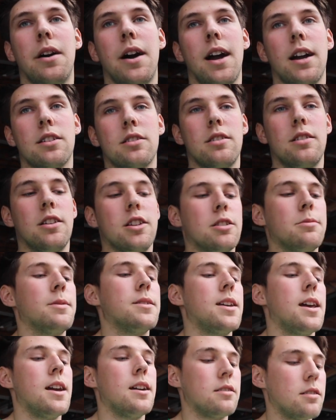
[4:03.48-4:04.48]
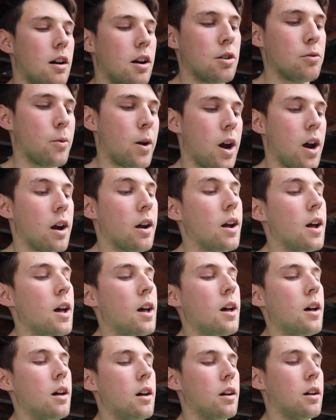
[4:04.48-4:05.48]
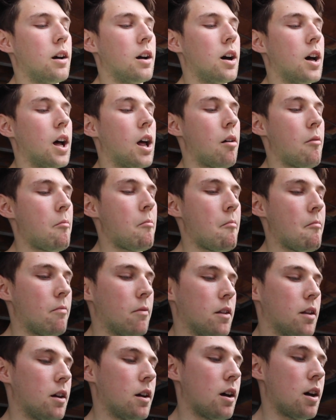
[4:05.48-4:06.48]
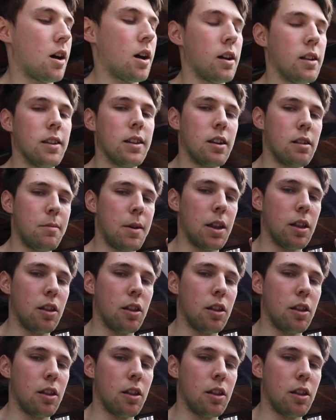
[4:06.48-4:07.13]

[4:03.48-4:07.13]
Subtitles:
I actually just went to Ace Hardware, got a little bit